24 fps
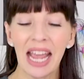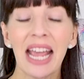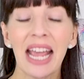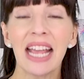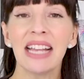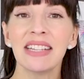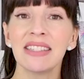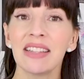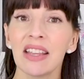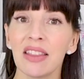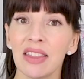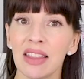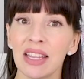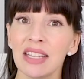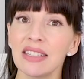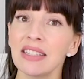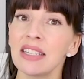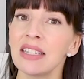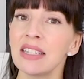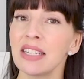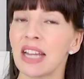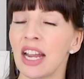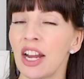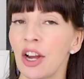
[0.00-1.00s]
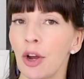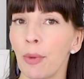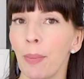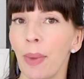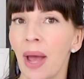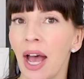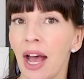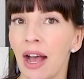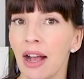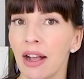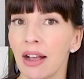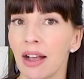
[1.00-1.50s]
is that this entire
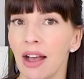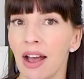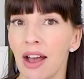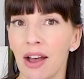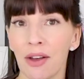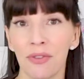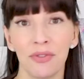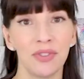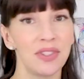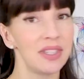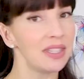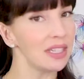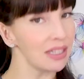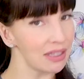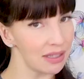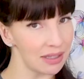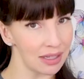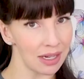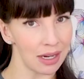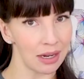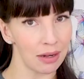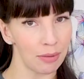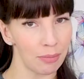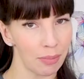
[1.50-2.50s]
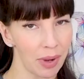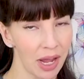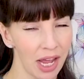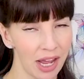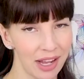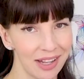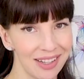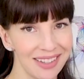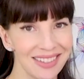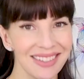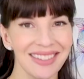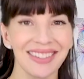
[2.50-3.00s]
pack of 16
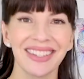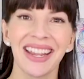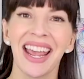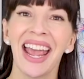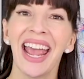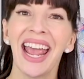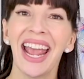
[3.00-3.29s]
pens